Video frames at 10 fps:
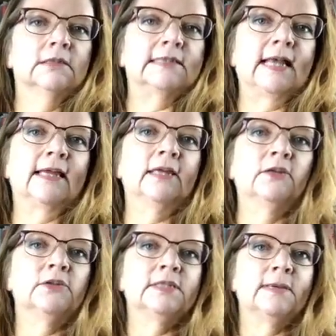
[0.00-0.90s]
Sally,
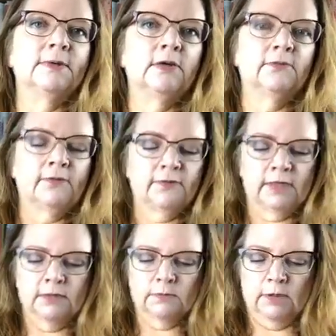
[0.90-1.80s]
can you just let me know if
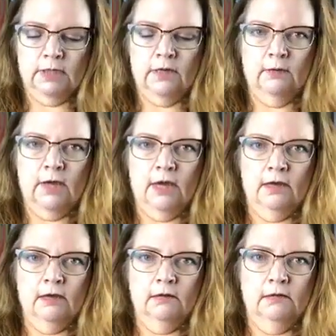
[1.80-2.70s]
everything's working
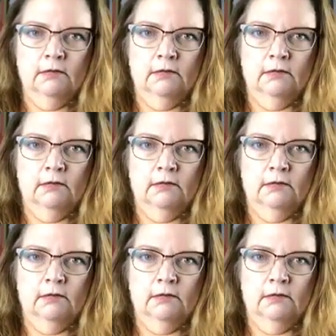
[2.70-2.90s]
okay?